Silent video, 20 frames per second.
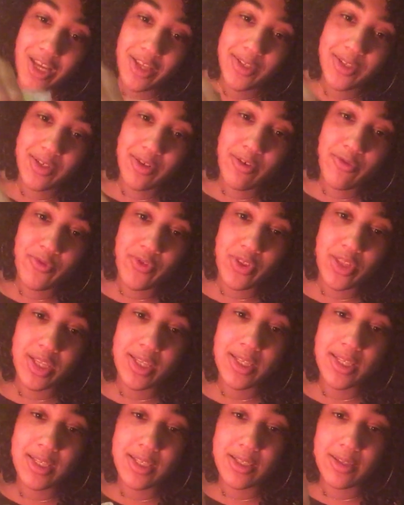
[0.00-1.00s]
So if
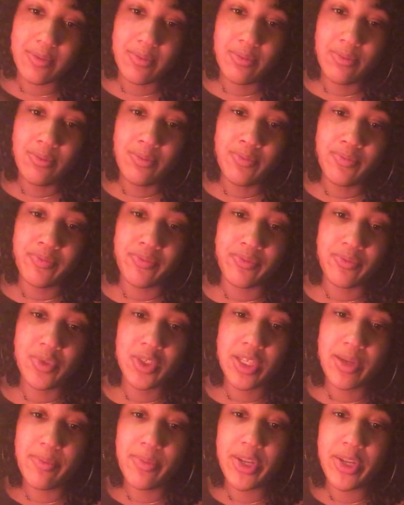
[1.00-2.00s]
this is
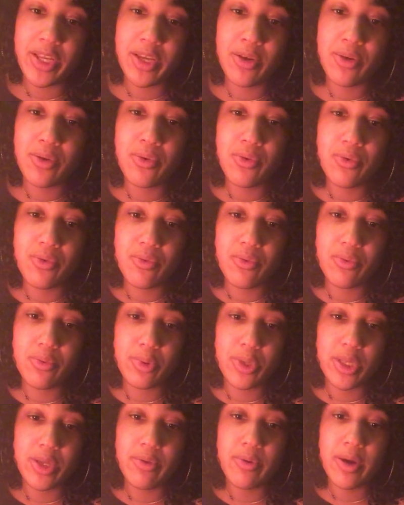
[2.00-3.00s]
somebody who
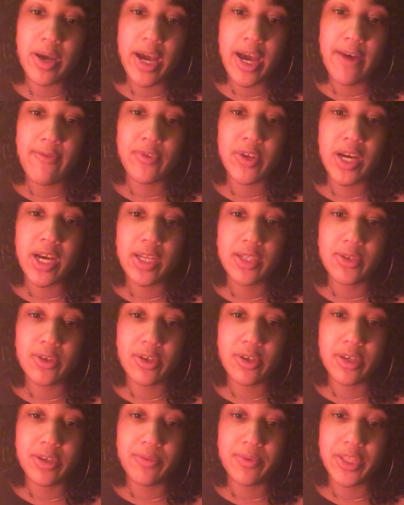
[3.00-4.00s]
you have not
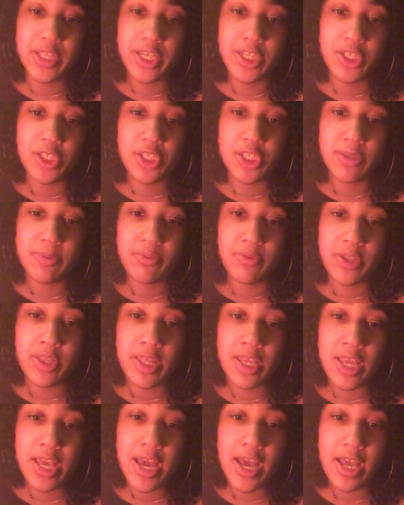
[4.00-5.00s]
started a relationship
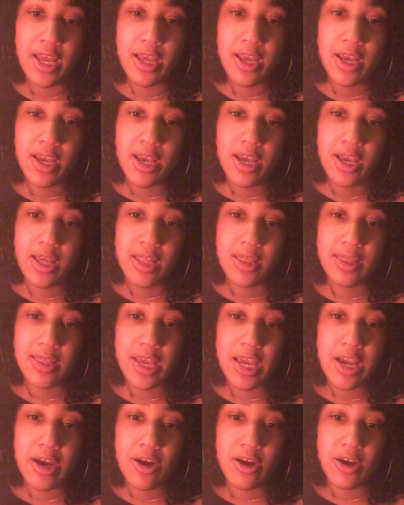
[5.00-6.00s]
with yet,
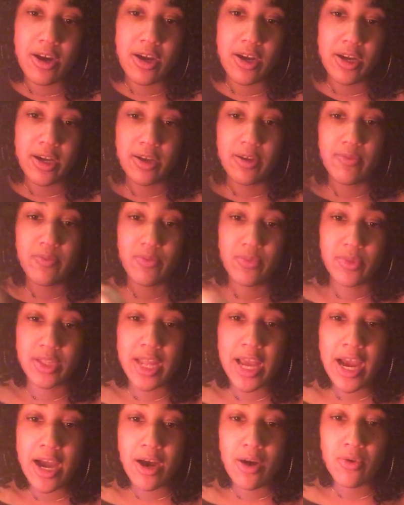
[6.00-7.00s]
they are
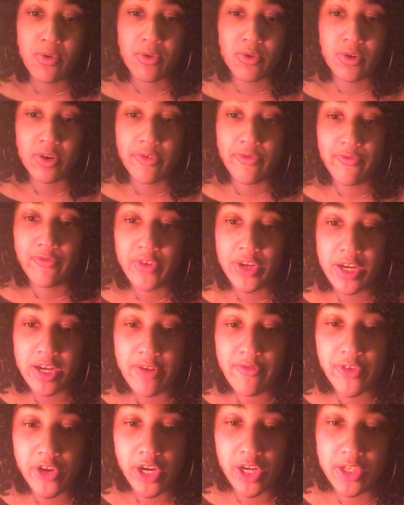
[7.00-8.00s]
now or
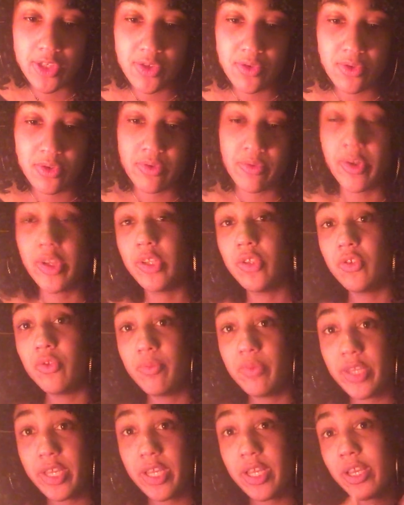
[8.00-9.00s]
very, very soon going
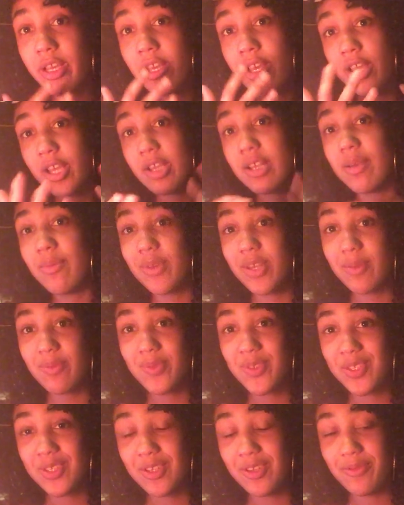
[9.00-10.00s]
to be coming
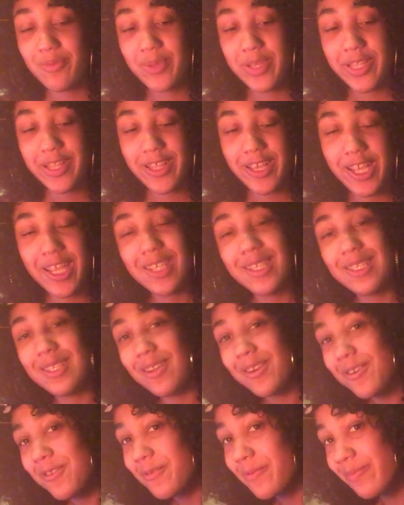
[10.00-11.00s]
up to you, be like,
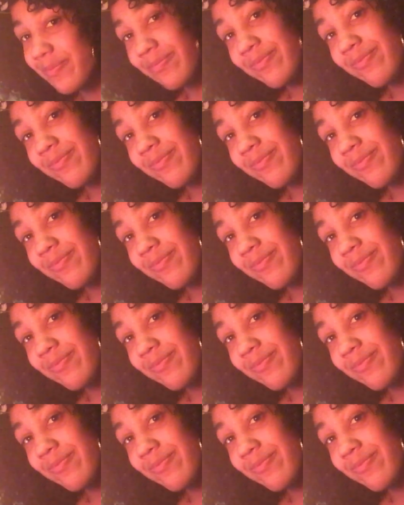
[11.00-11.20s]
so,